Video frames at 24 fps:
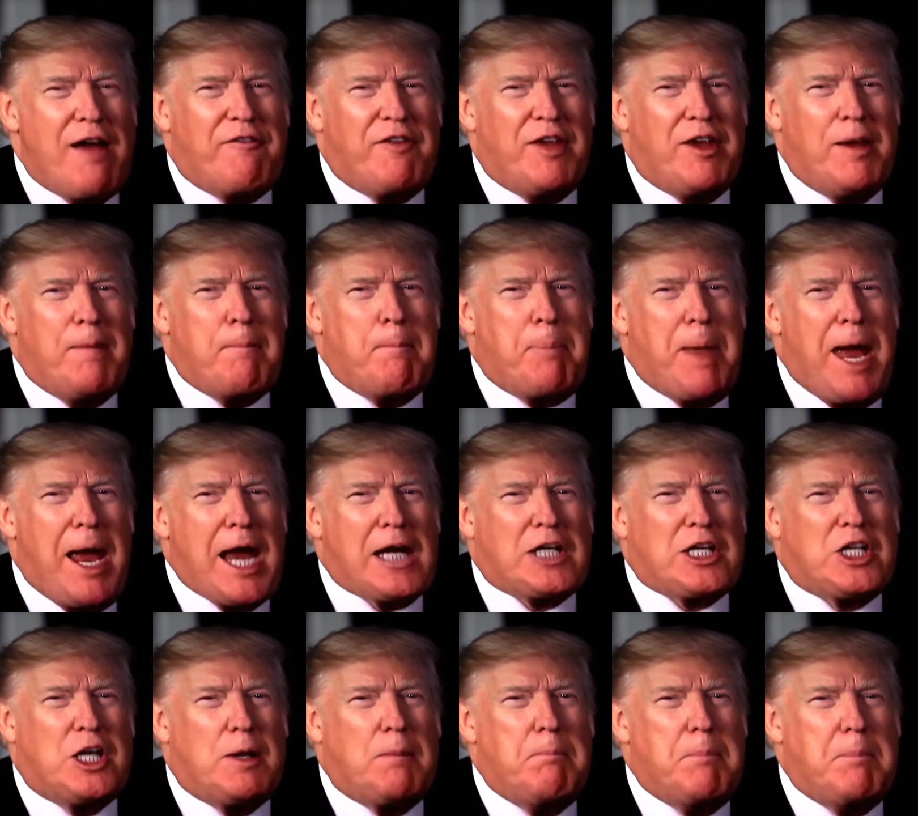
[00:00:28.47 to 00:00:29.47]
have
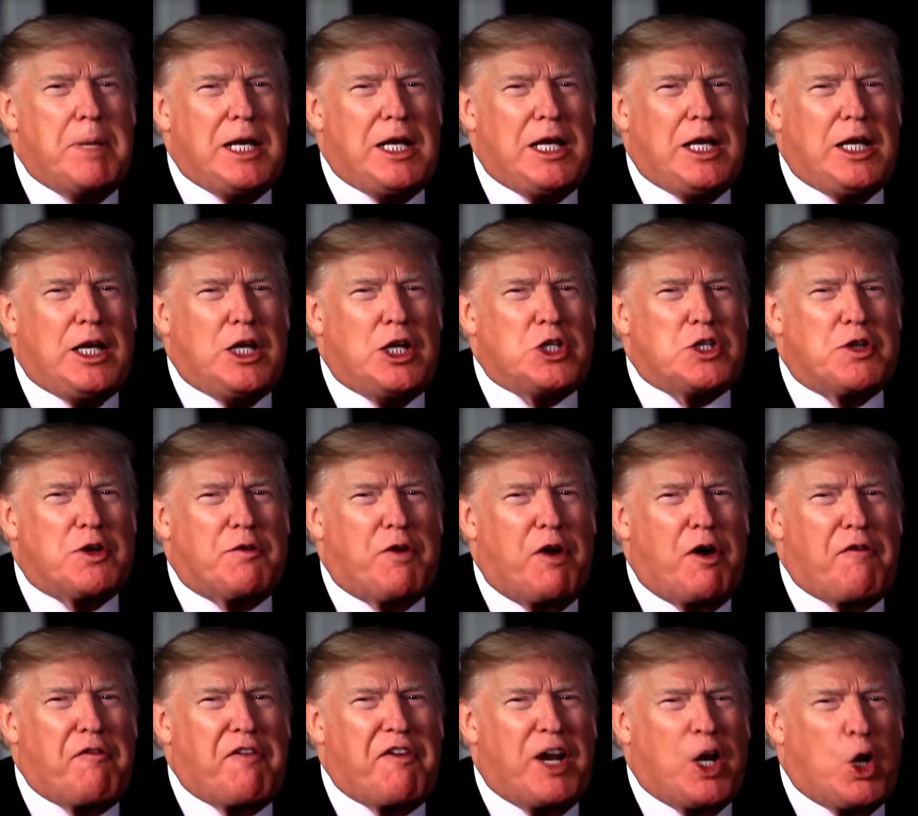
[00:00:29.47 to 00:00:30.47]
impacted millions
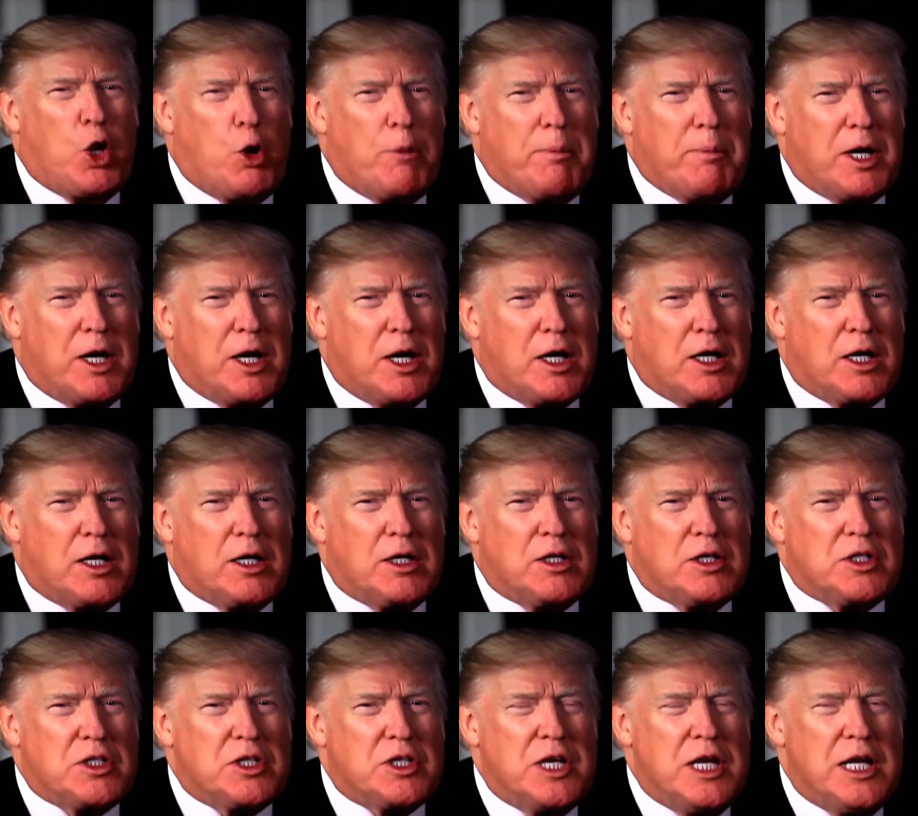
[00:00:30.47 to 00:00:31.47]
of our fellow
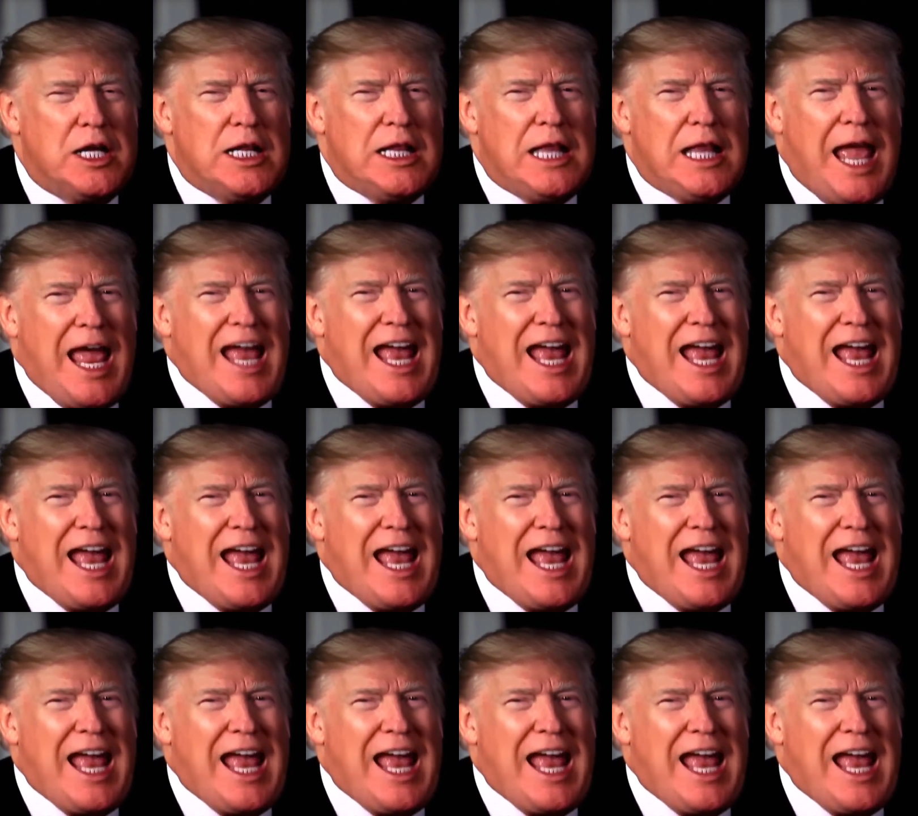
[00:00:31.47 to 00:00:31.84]
Americans.